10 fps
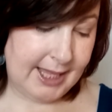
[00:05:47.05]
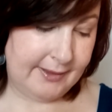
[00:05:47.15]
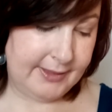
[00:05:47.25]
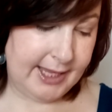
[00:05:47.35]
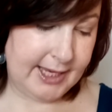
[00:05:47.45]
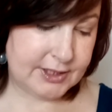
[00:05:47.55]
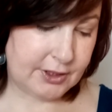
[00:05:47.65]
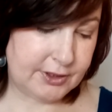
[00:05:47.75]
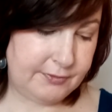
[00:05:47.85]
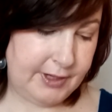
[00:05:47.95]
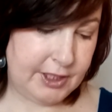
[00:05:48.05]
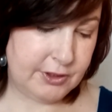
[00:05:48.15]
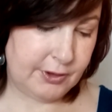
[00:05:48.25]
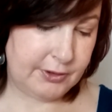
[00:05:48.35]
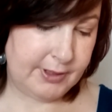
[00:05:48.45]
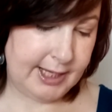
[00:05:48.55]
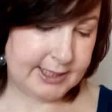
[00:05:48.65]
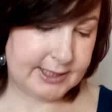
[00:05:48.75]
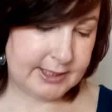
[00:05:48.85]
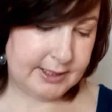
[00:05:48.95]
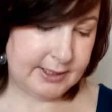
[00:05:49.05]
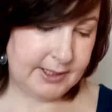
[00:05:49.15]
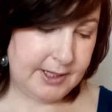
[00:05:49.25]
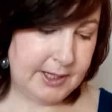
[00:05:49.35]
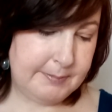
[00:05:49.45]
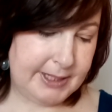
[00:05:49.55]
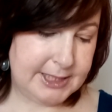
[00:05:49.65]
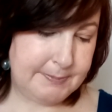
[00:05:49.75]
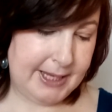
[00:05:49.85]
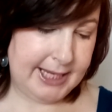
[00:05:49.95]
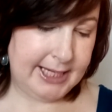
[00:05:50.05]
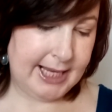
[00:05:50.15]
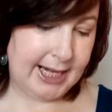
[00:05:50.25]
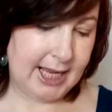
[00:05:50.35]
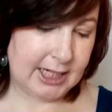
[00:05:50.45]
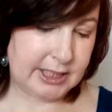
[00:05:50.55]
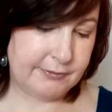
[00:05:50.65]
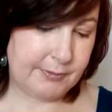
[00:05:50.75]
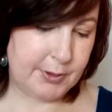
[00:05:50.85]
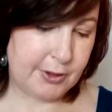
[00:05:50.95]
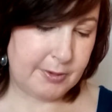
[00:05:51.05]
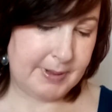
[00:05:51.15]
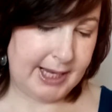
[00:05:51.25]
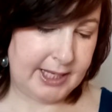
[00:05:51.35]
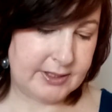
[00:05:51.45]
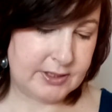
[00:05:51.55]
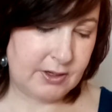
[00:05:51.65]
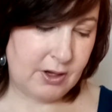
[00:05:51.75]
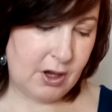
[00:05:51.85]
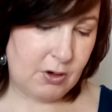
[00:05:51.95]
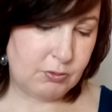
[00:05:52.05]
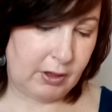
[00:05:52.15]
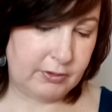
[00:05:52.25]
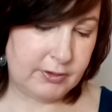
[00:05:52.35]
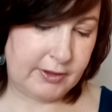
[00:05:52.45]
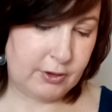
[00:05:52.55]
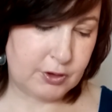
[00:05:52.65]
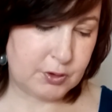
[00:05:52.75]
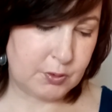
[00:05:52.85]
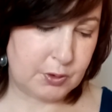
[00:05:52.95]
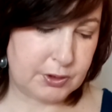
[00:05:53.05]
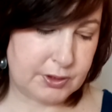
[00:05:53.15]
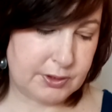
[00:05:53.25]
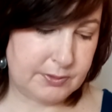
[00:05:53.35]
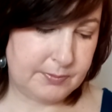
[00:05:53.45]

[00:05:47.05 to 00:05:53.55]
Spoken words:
and they start to feed your unrest by speaking and acting from their minds rather than their source.